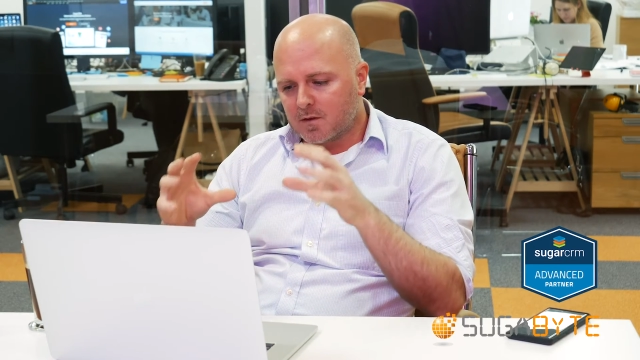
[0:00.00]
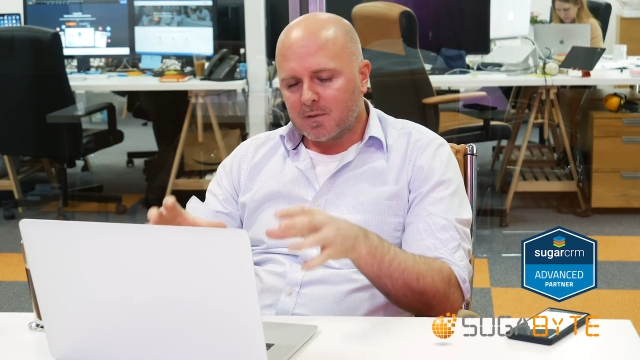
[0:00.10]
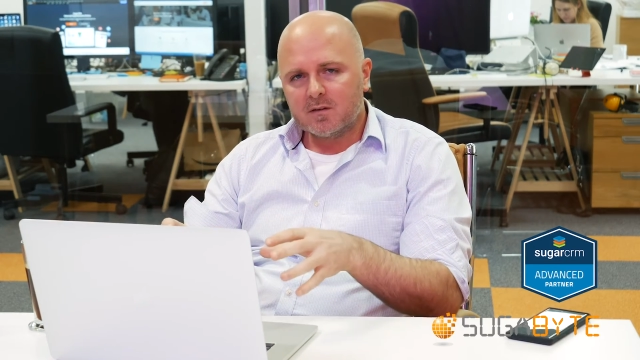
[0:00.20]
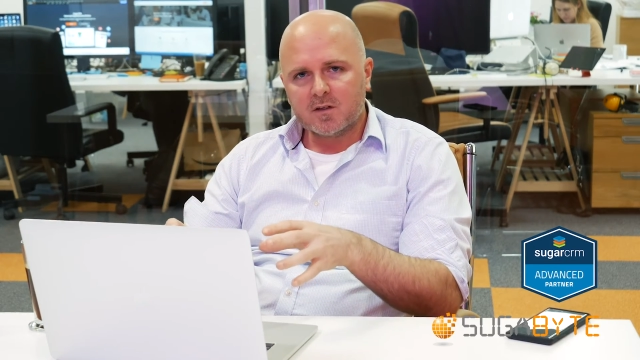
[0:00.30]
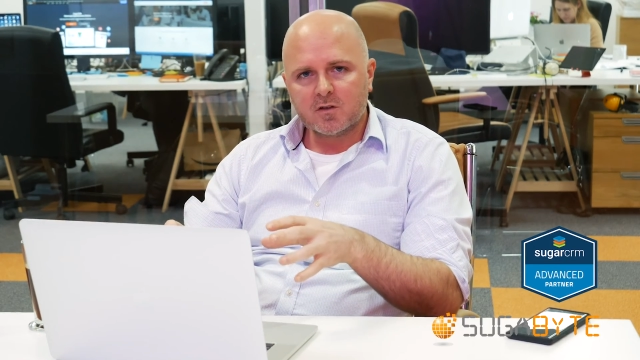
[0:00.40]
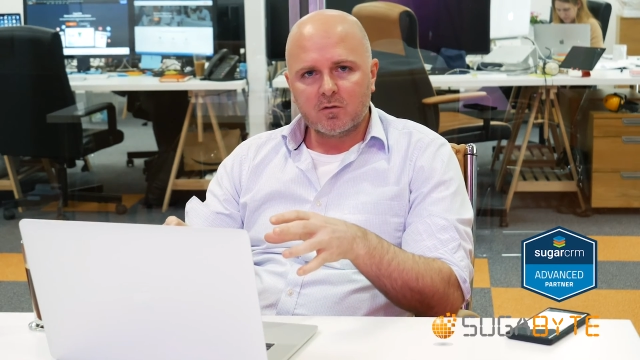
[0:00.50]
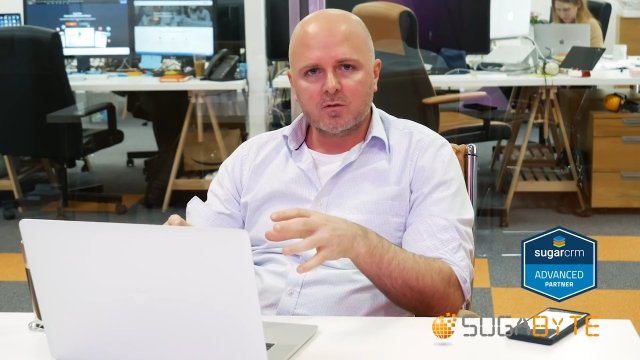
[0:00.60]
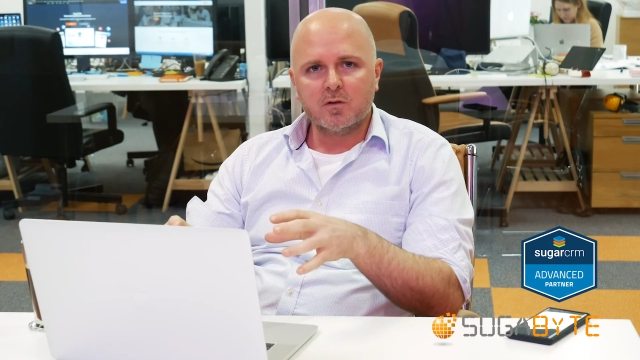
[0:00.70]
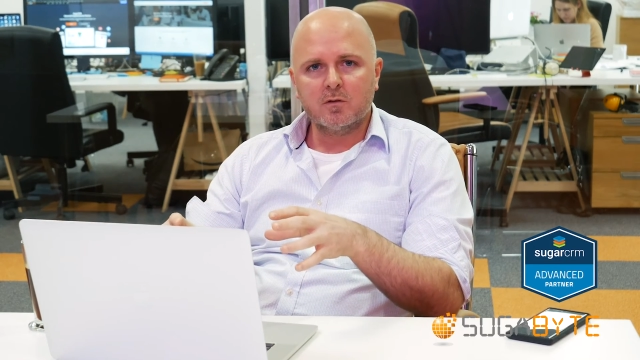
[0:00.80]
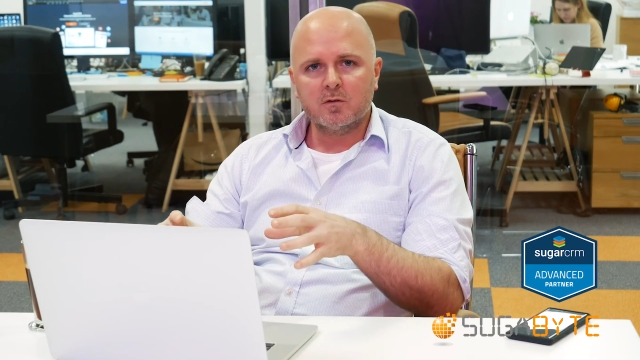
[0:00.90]
additional
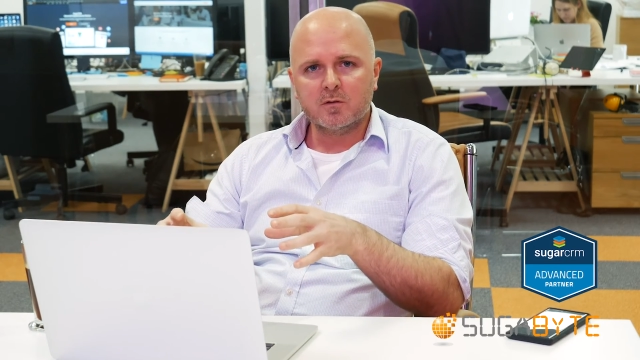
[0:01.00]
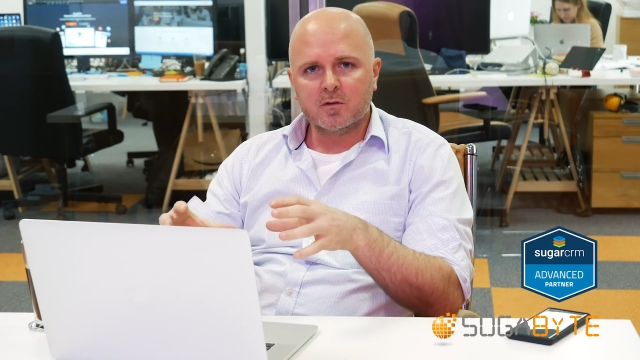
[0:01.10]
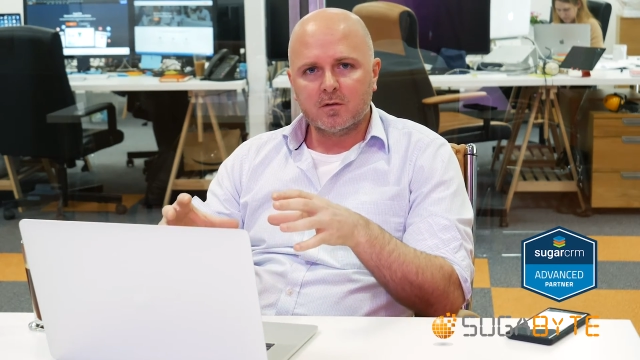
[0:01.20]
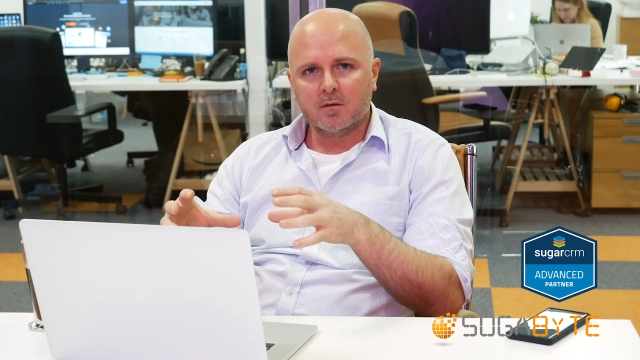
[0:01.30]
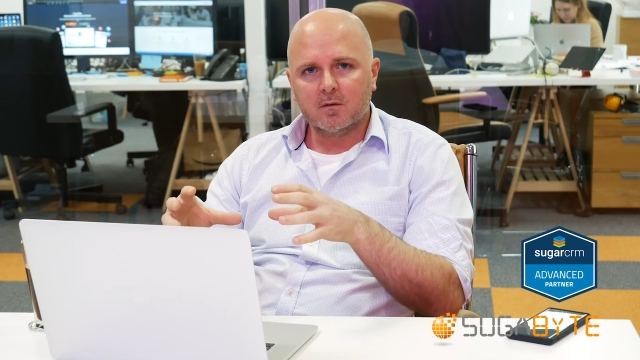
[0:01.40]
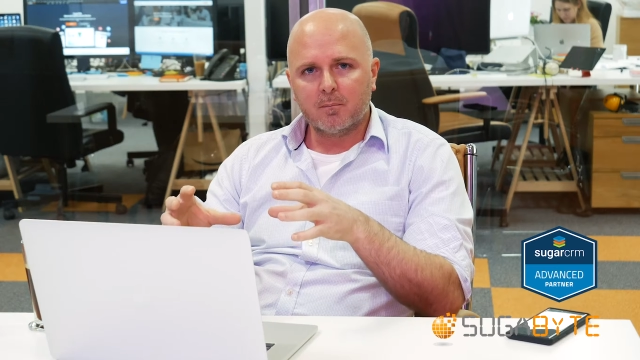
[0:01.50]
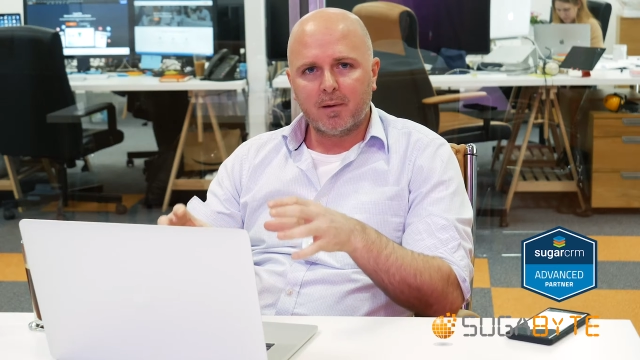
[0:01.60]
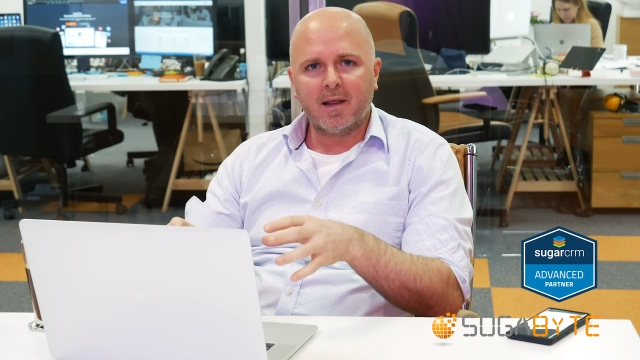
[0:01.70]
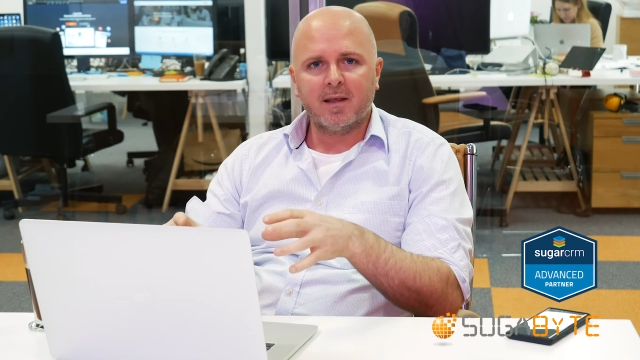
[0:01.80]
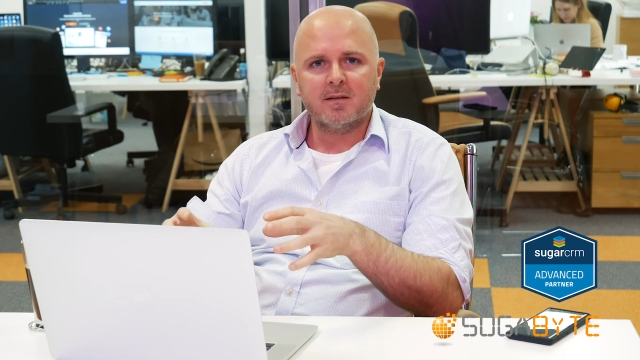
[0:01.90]
tools
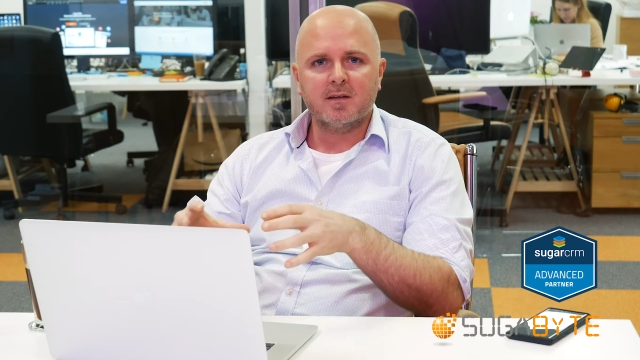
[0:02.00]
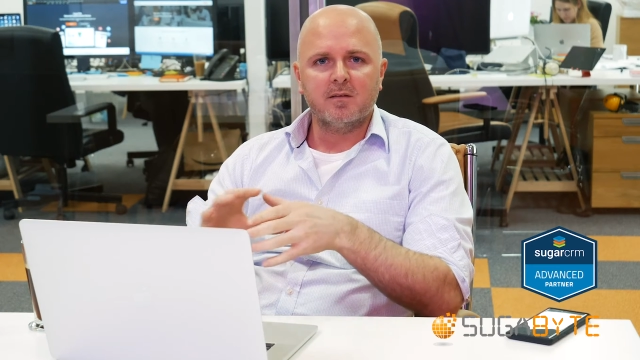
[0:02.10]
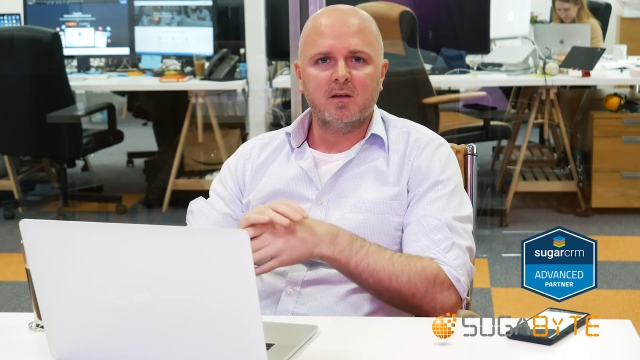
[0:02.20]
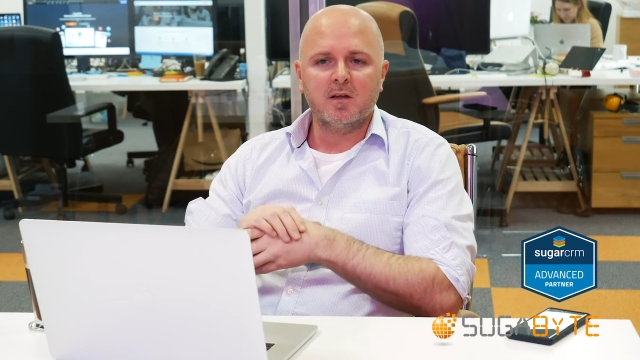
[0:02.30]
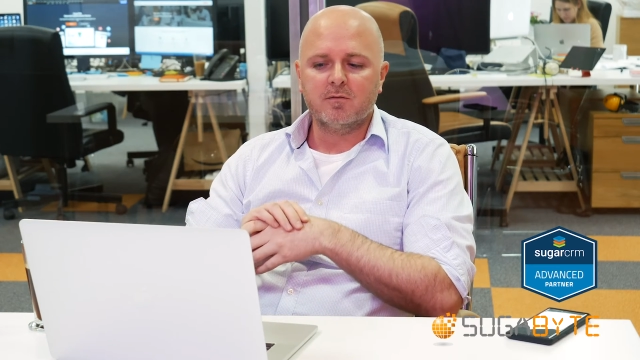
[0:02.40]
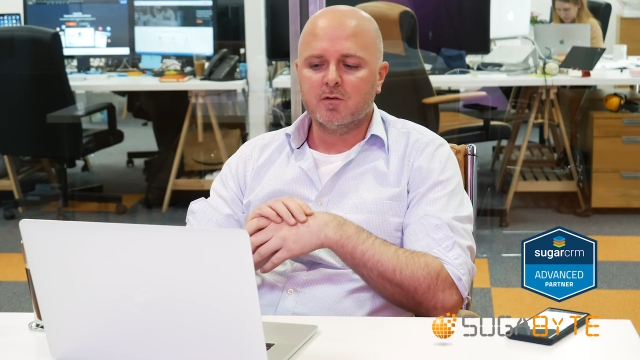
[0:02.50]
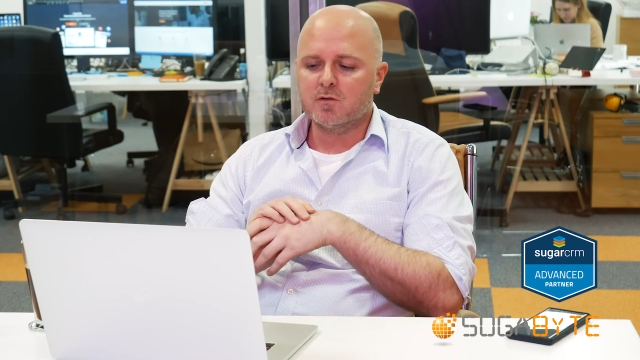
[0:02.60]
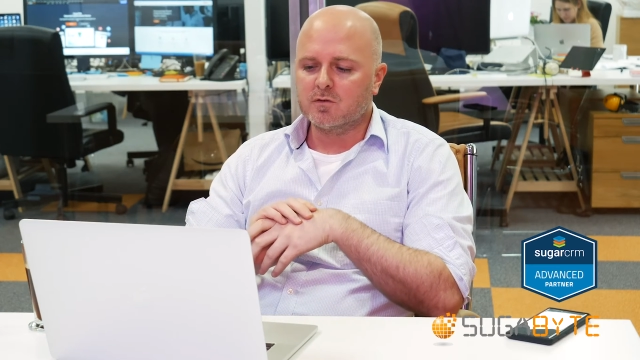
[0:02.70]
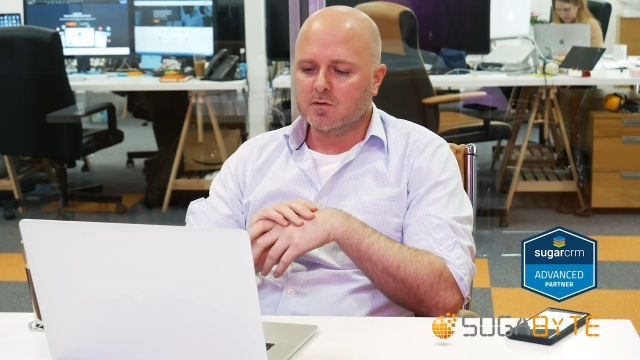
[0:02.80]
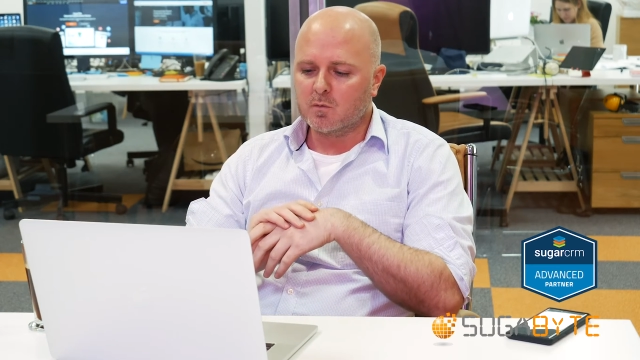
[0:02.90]
planned in the near
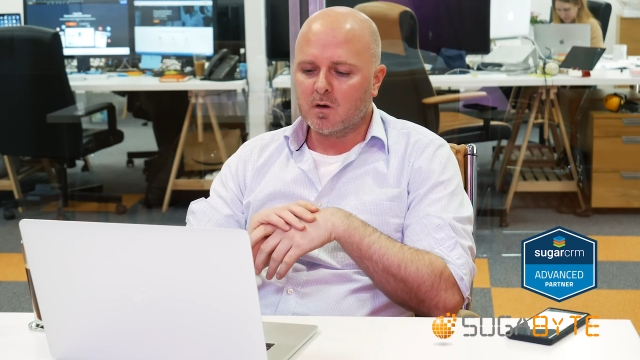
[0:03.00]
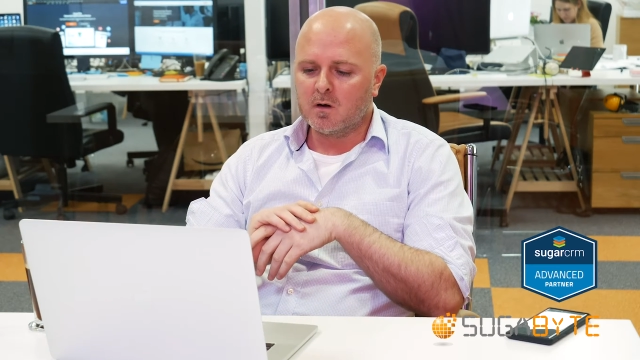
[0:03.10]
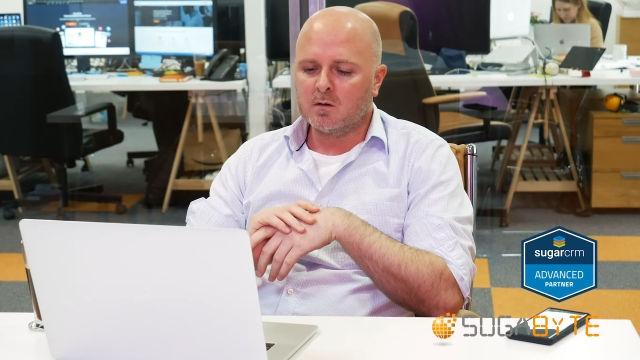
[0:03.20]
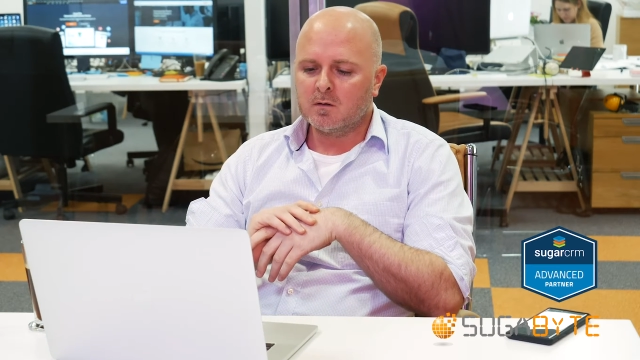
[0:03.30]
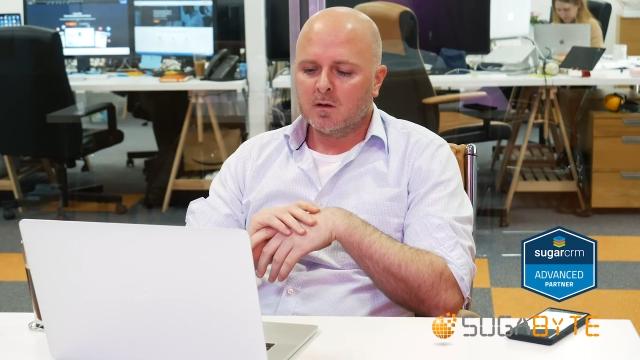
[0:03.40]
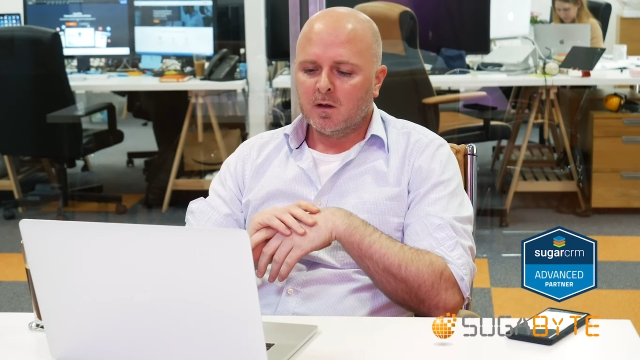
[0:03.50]
future as well.